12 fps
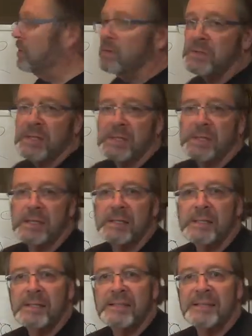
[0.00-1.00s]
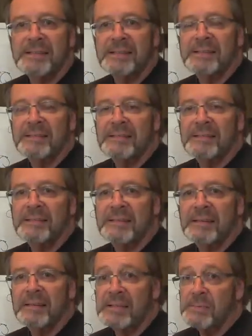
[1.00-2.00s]
of course, exists,
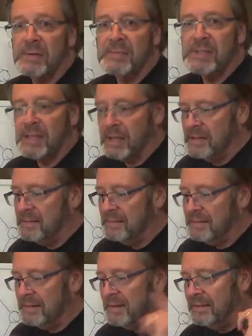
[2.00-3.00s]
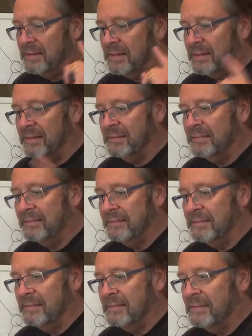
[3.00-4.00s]
as we've said, in the
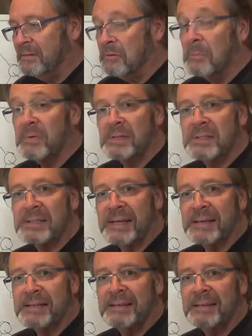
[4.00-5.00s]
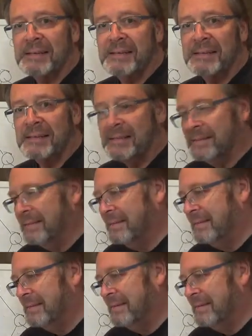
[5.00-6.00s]
corporate sector,
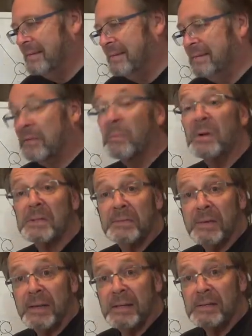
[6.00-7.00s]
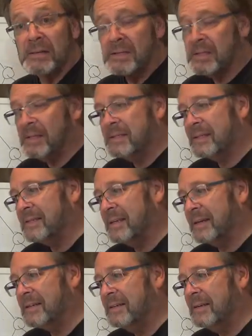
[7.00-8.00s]
in the world's financial
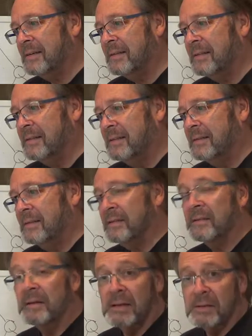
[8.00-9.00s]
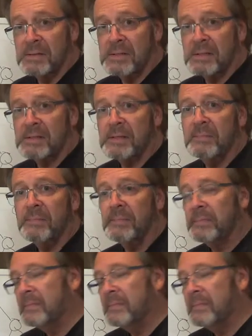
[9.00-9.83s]
sector, in the legal system,